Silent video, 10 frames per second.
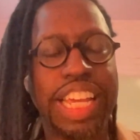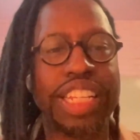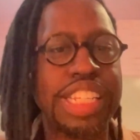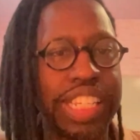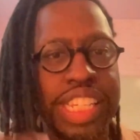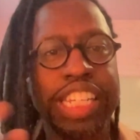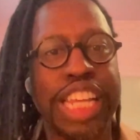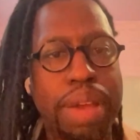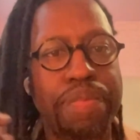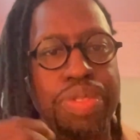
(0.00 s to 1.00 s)
this is the
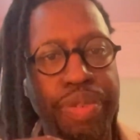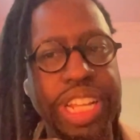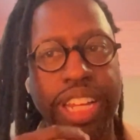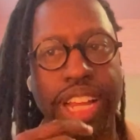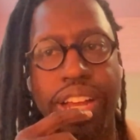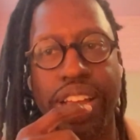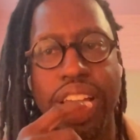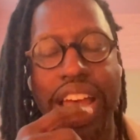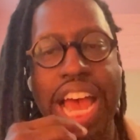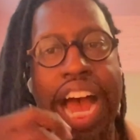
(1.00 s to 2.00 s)
type 3 luck.
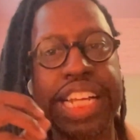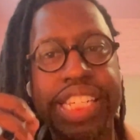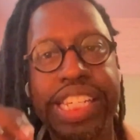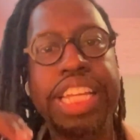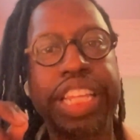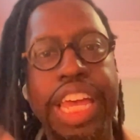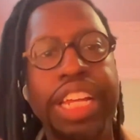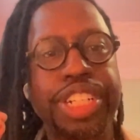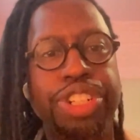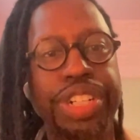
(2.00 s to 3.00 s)
I'd seen the
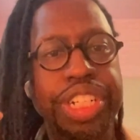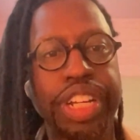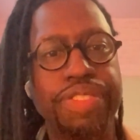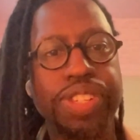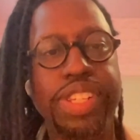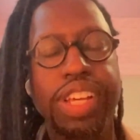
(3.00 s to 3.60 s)
industry shifts.